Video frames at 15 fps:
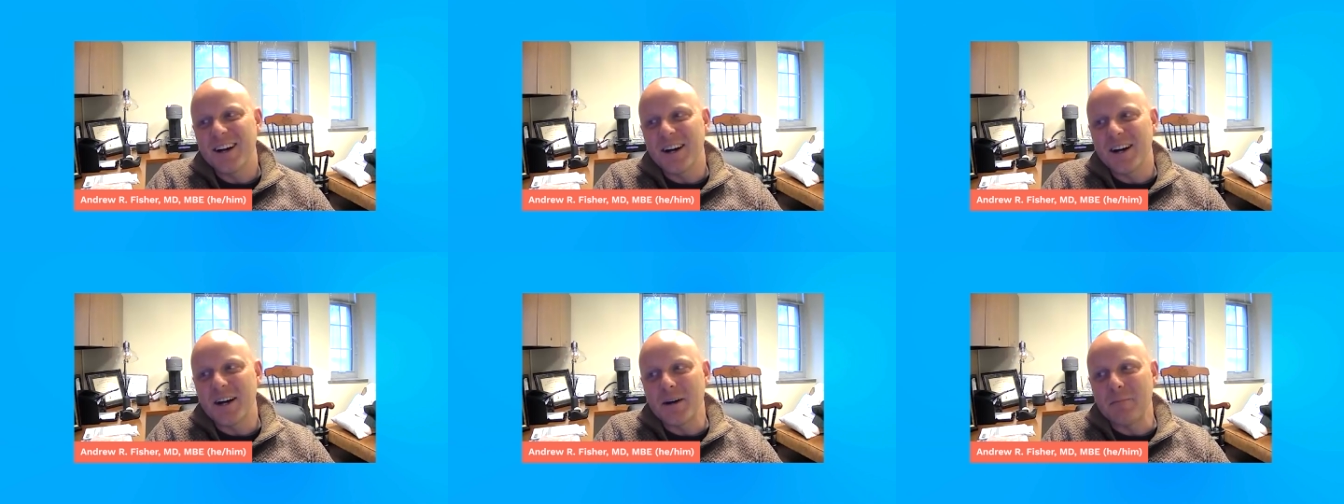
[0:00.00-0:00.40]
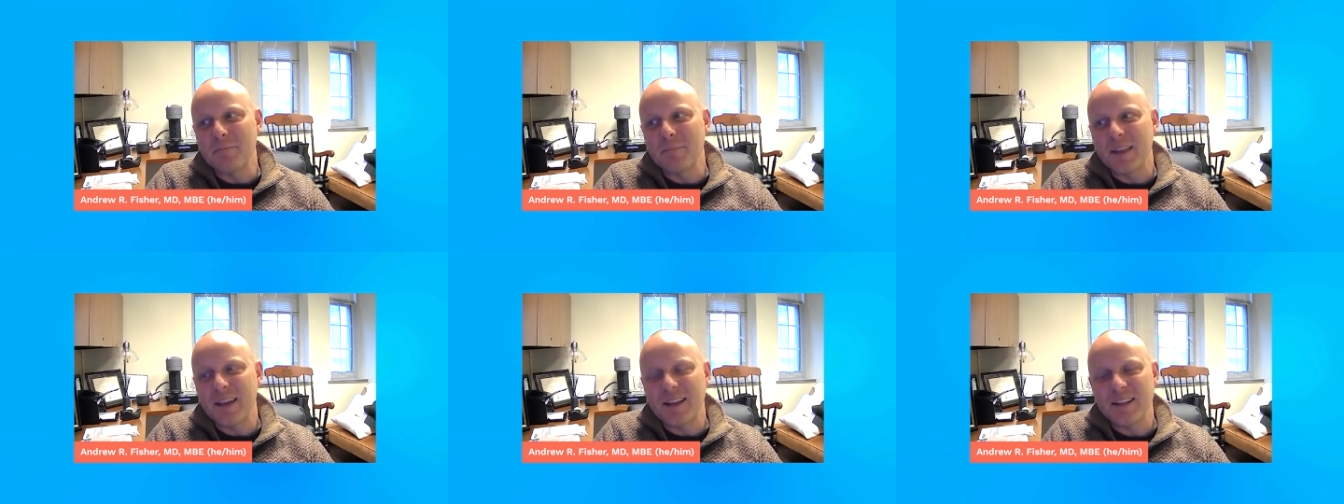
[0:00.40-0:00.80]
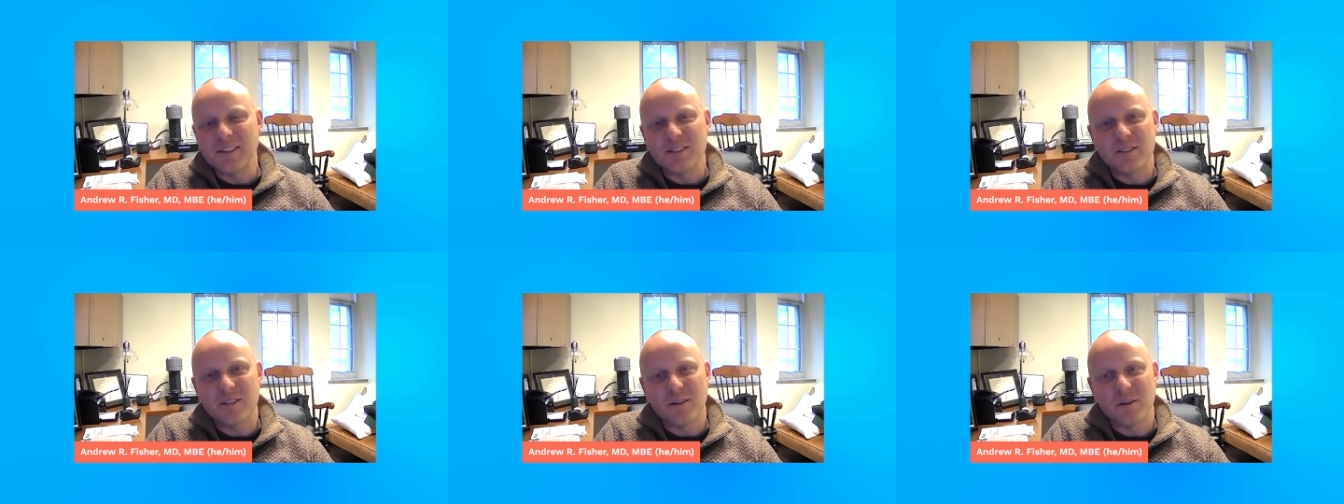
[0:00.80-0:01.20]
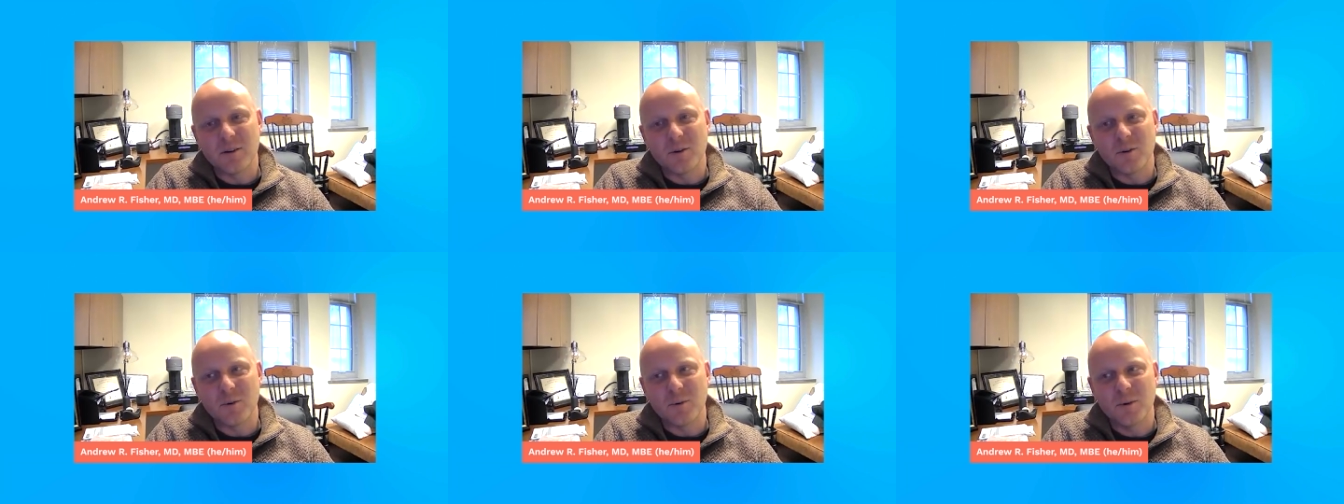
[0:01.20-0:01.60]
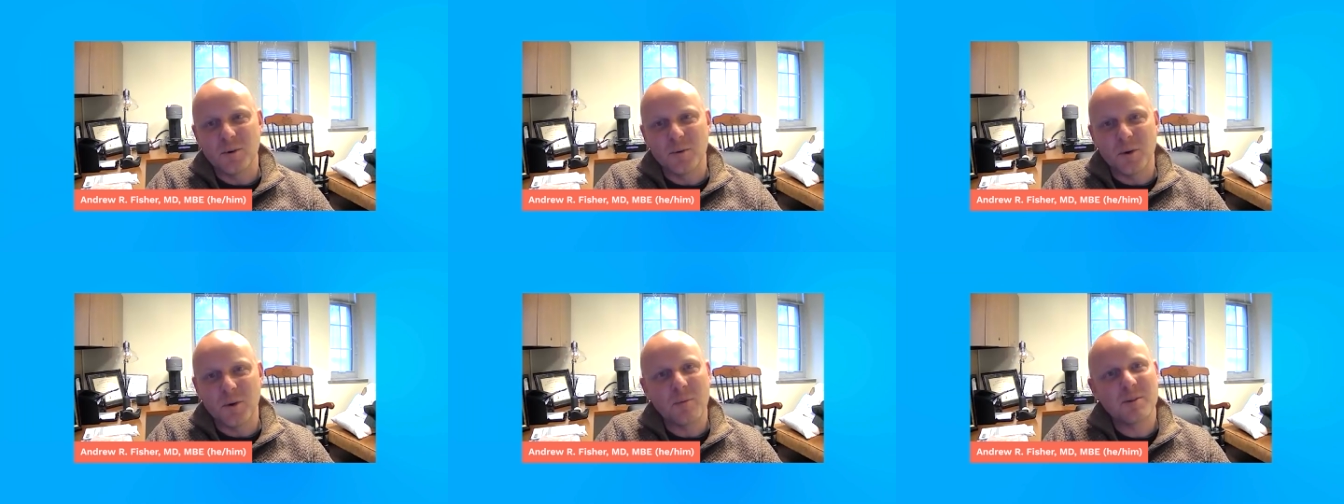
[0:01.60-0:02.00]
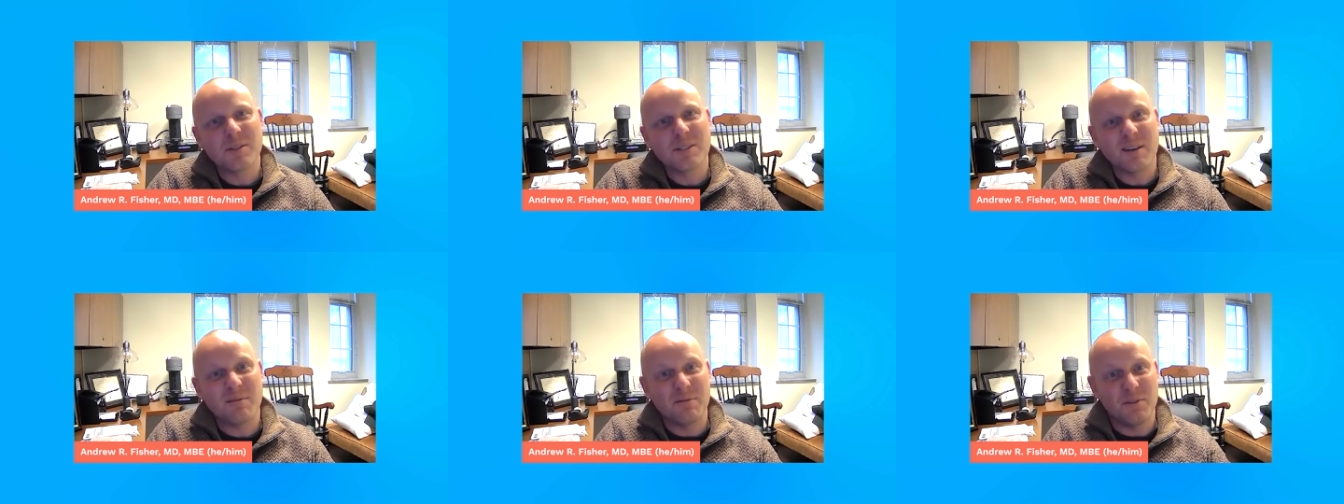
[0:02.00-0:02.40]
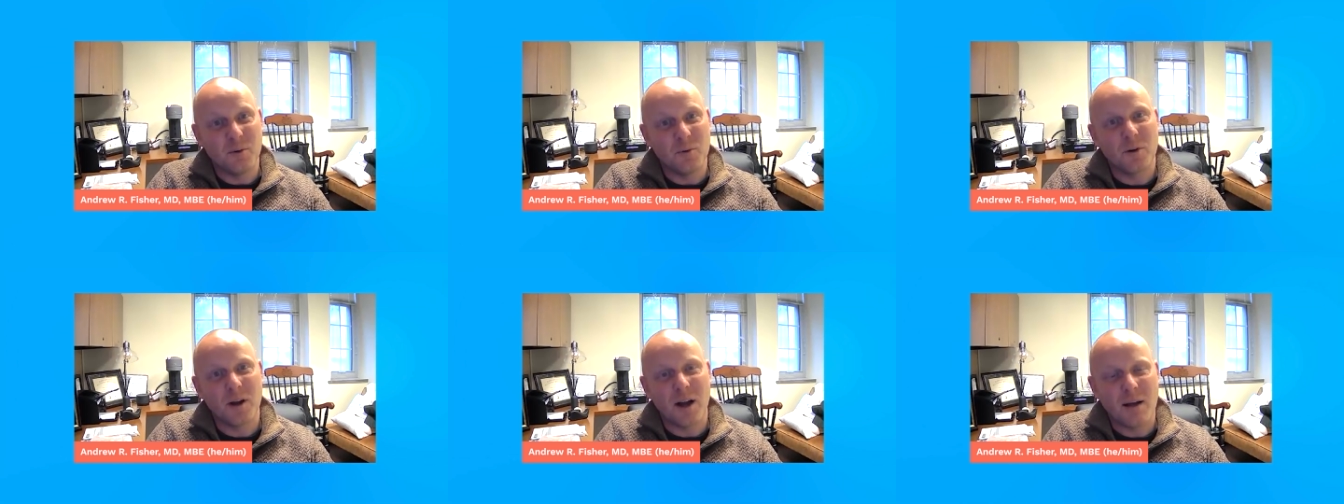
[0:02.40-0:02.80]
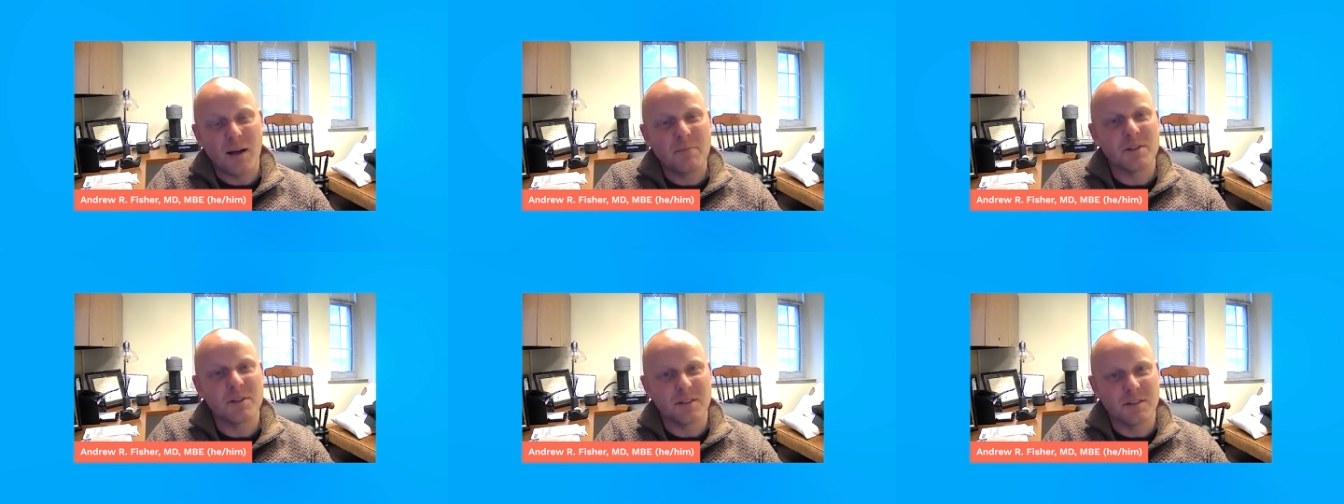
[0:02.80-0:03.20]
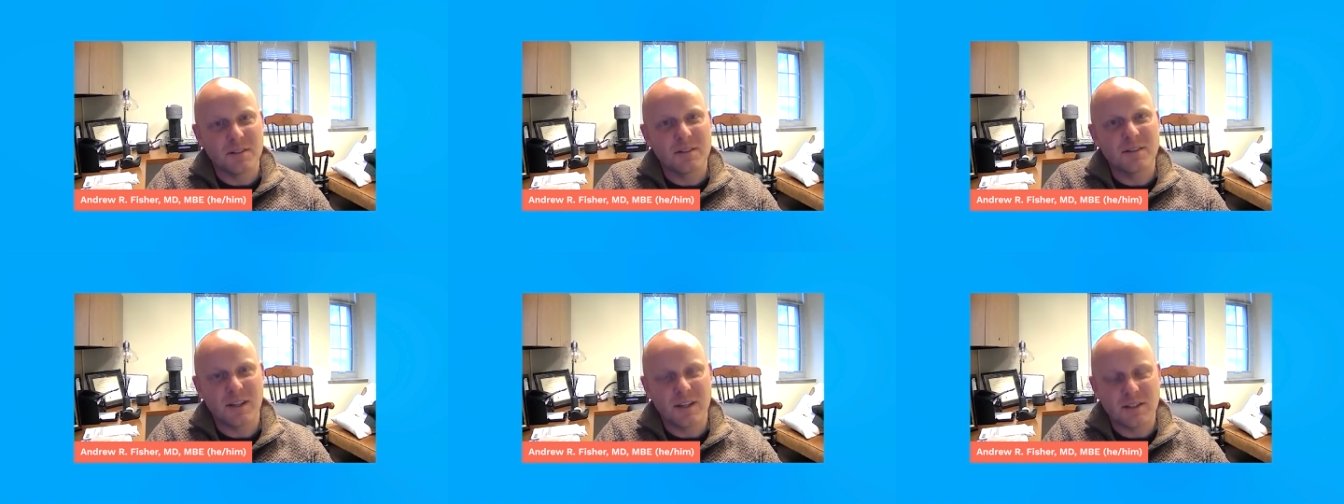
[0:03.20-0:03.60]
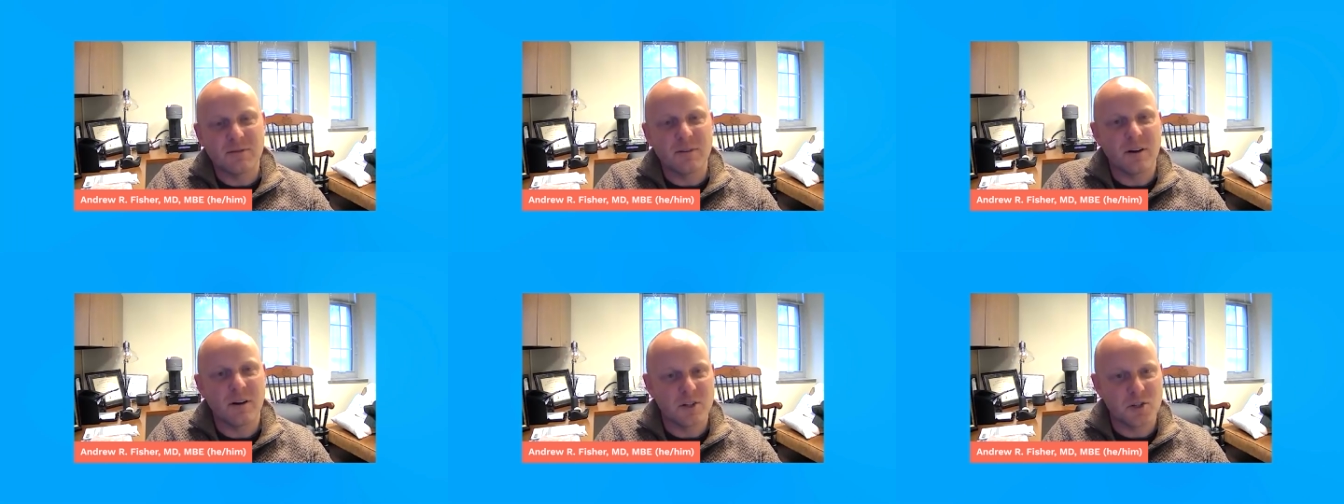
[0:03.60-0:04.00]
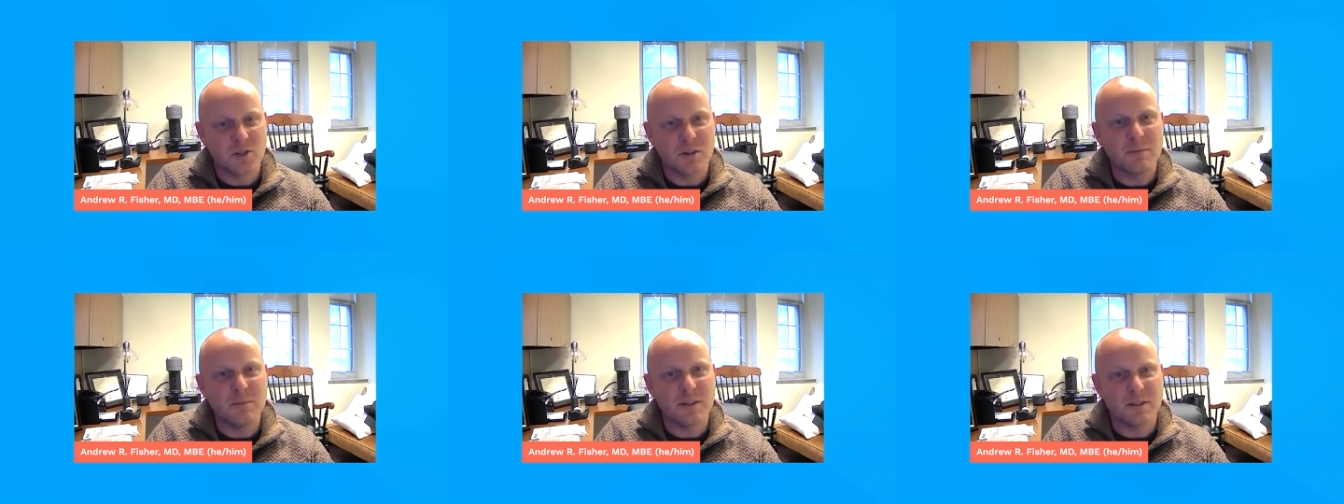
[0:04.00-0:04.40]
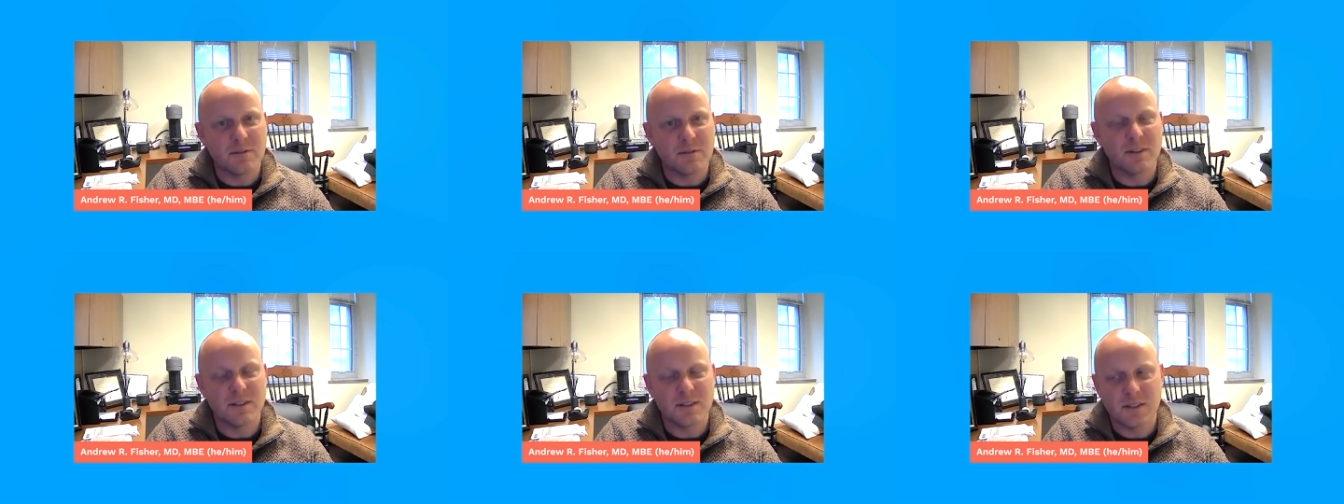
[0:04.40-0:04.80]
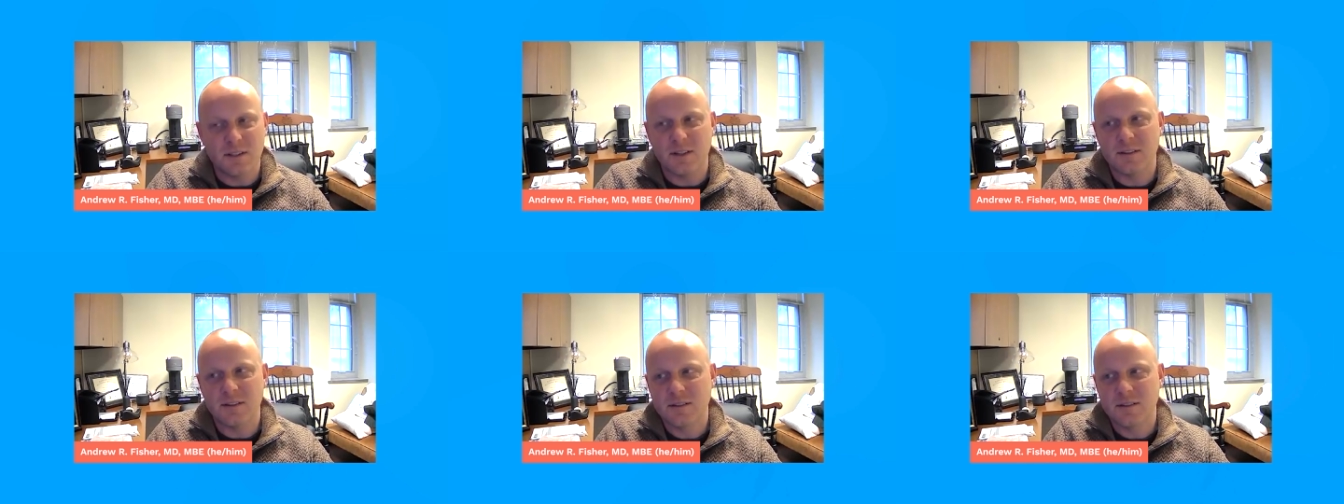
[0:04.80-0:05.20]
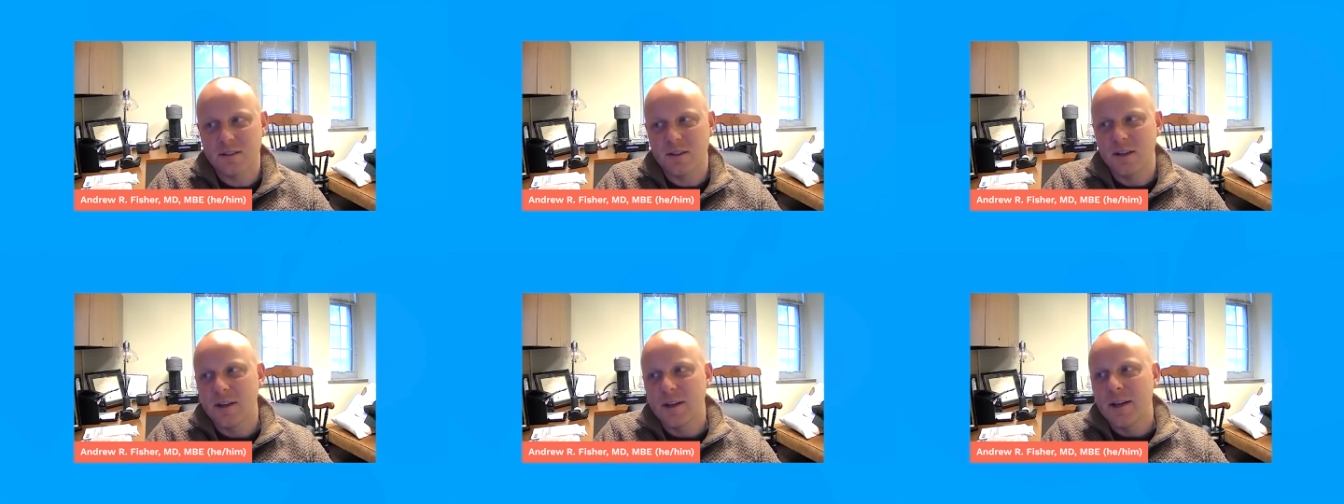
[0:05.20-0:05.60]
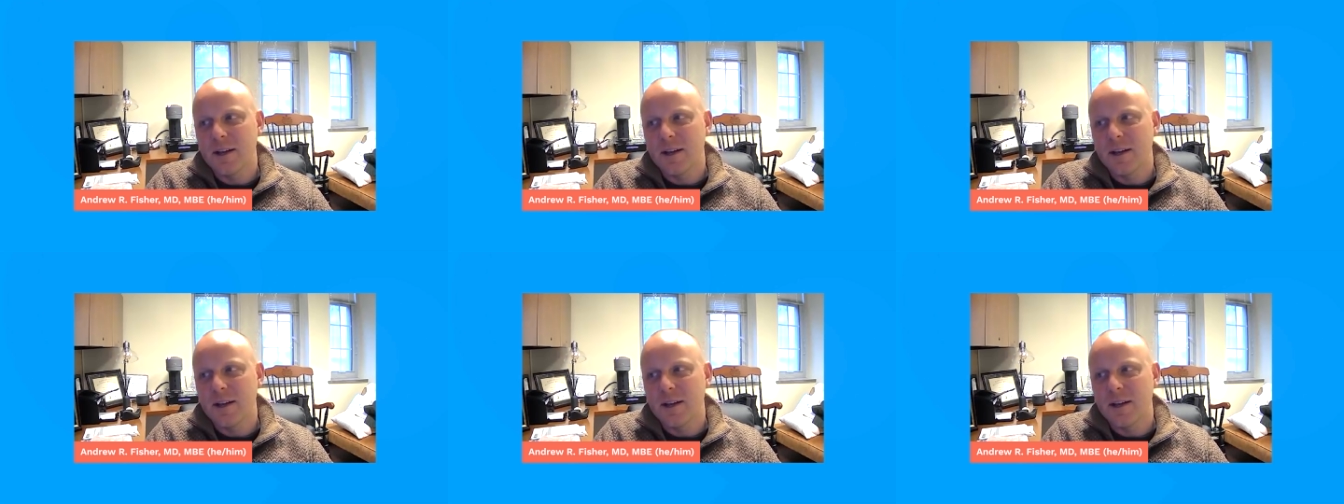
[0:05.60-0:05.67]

Um, and so we almost have fewer options as far as treatments for these things.